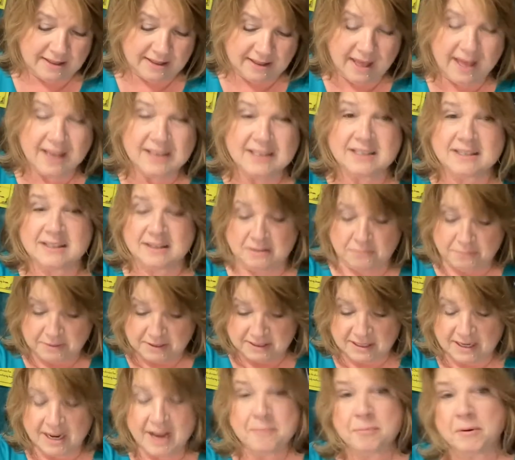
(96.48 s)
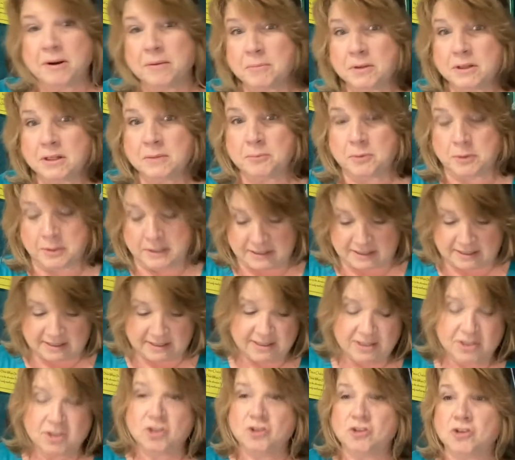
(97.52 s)
That's the reason I bring bullet points.
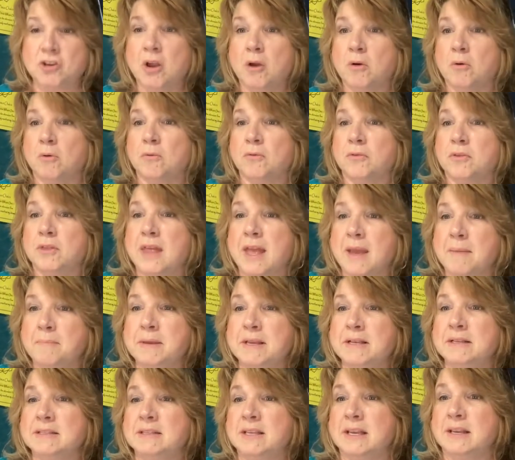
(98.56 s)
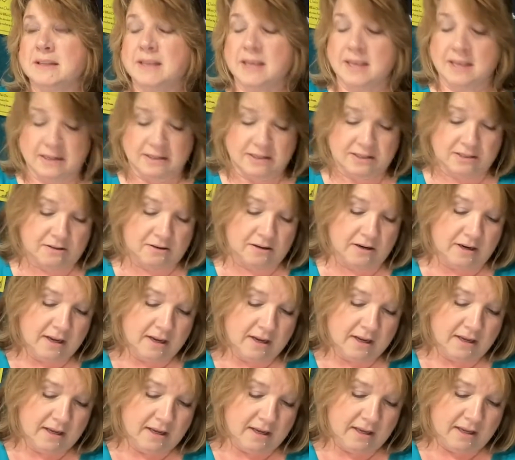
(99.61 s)
So that being said, Cancer,
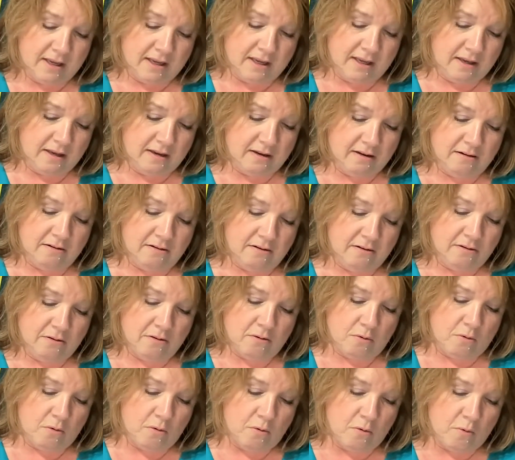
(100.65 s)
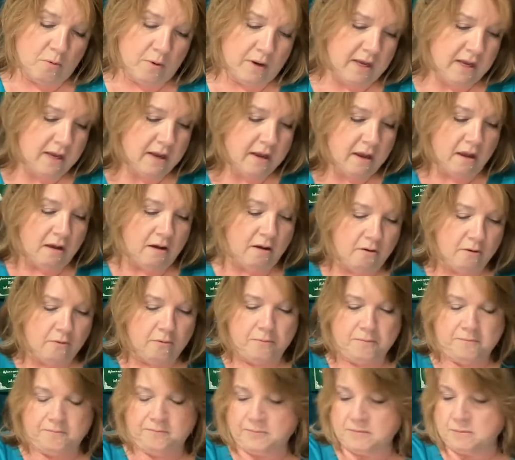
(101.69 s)
here we go.
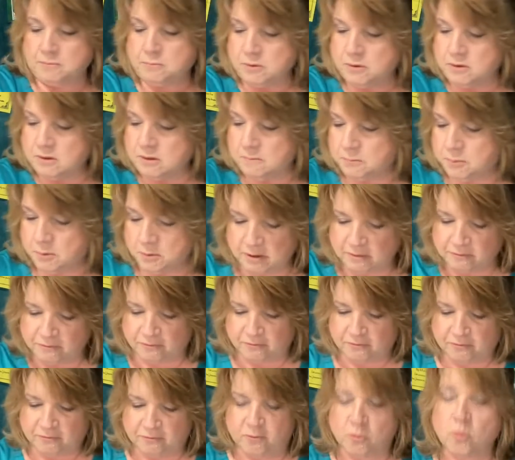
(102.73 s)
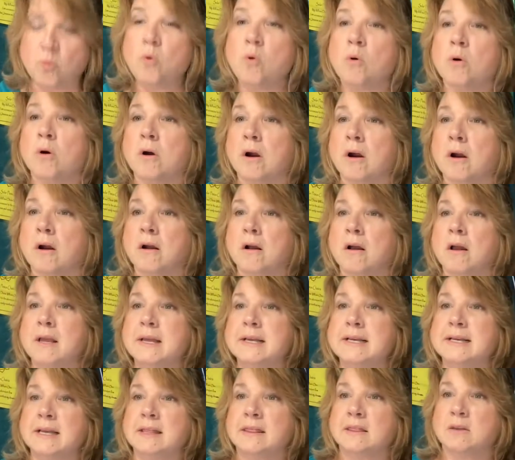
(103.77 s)
Bullet point four,
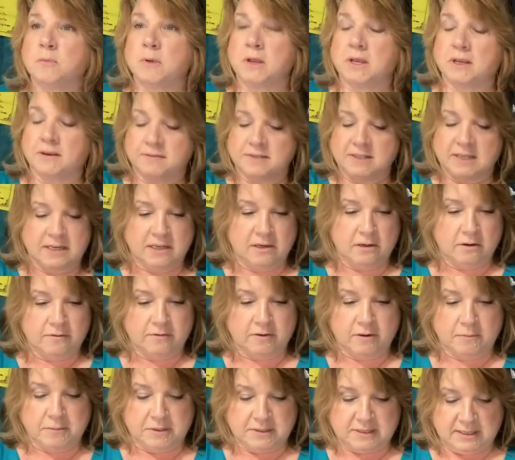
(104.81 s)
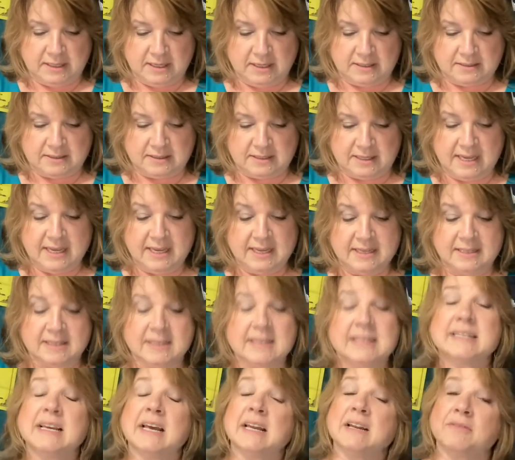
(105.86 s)
the week of Sunday, November 6th,
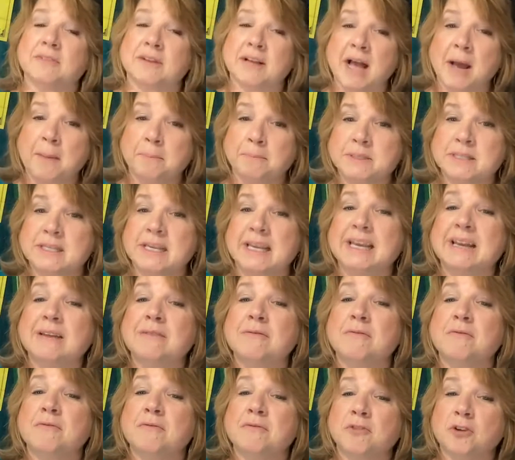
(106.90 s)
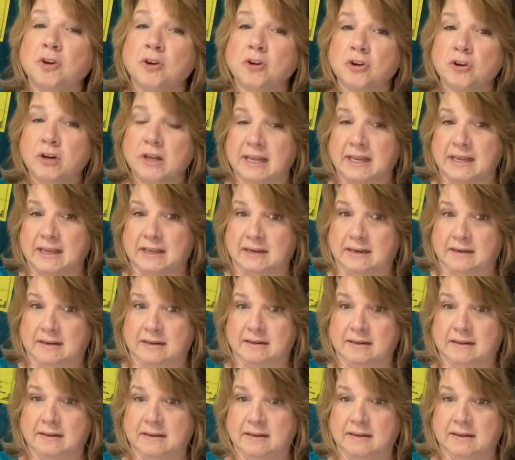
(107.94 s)
is 10 of Cups inverted.